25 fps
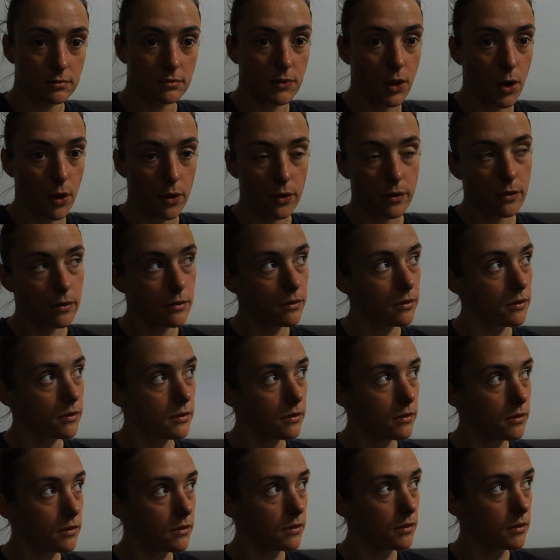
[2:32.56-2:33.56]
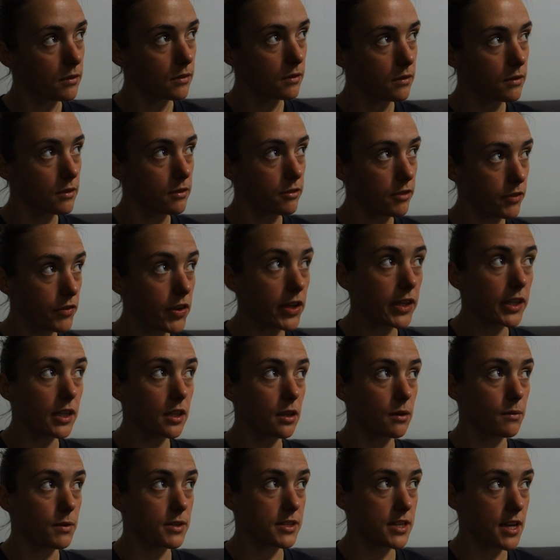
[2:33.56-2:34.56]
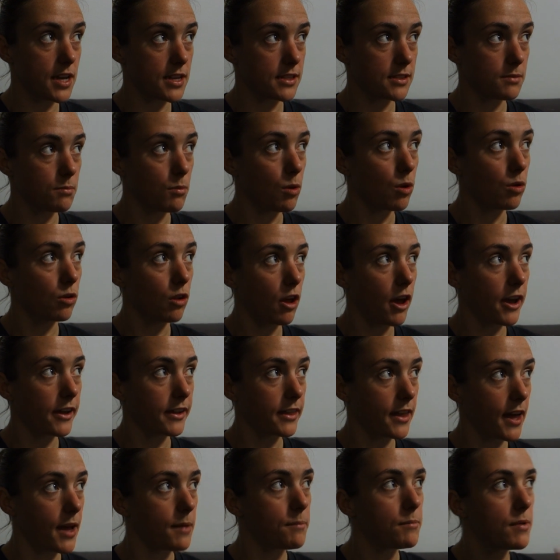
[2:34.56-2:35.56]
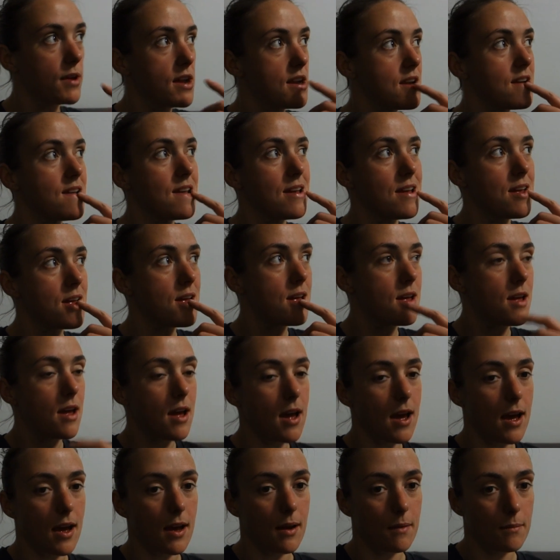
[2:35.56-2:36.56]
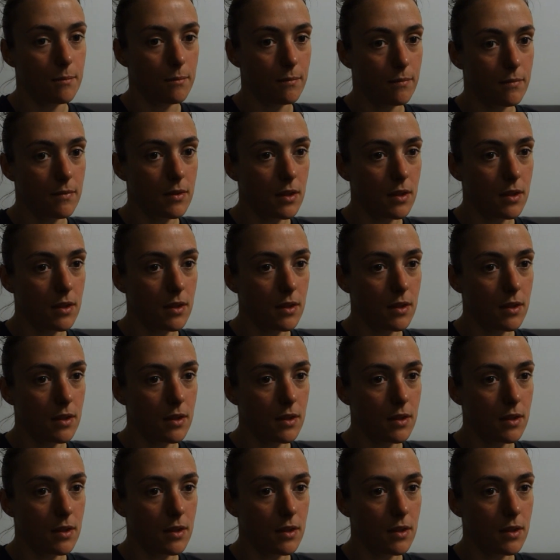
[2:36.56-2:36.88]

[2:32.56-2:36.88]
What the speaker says: No. The 15 kilo ones are small like that, but yeah,